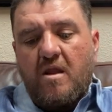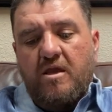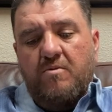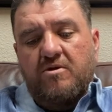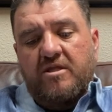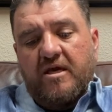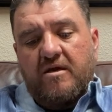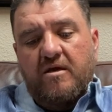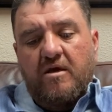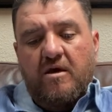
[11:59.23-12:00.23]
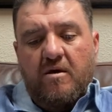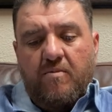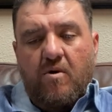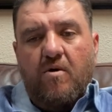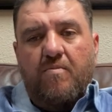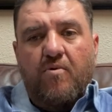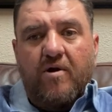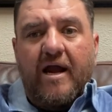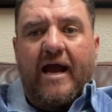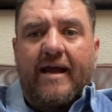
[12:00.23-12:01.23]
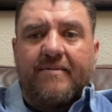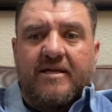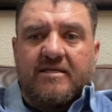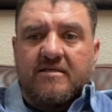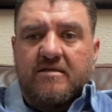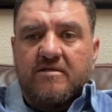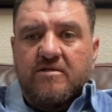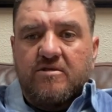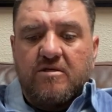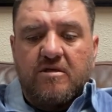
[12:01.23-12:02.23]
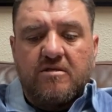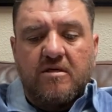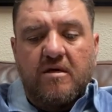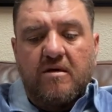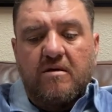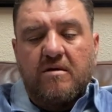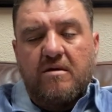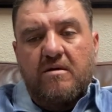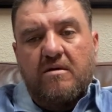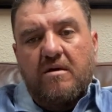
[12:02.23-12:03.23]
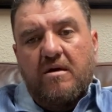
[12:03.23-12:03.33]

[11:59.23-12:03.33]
You would think, well, poor guy. I mean, he's a